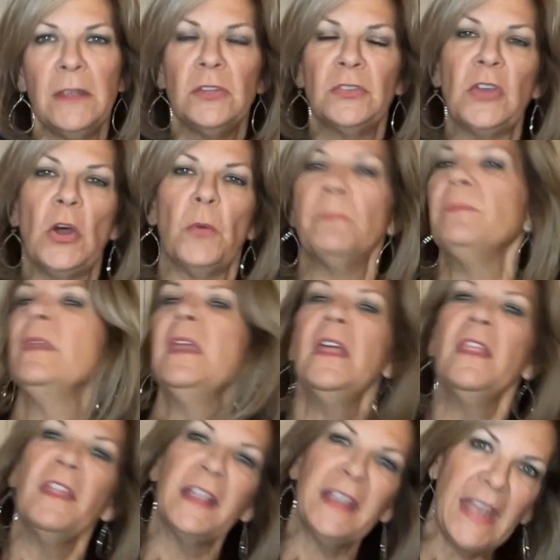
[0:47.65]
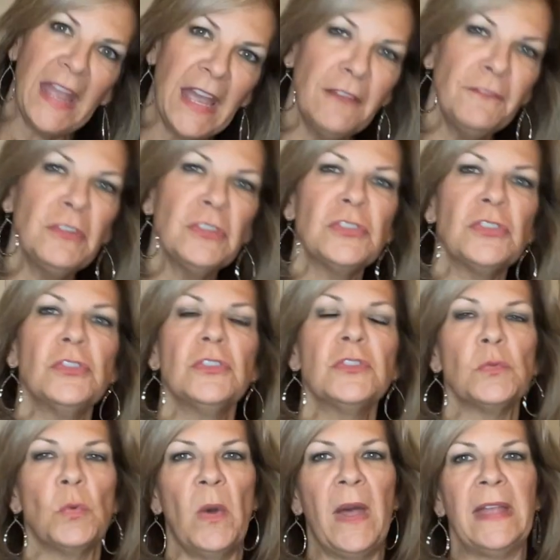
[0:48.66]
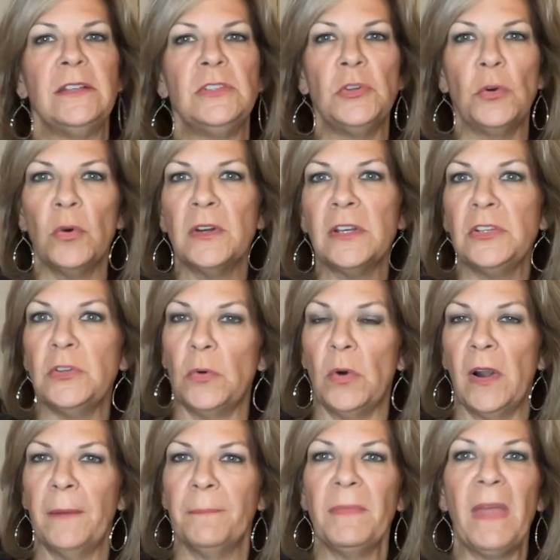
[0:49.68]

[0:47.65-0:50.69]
So, the canvassers went door to door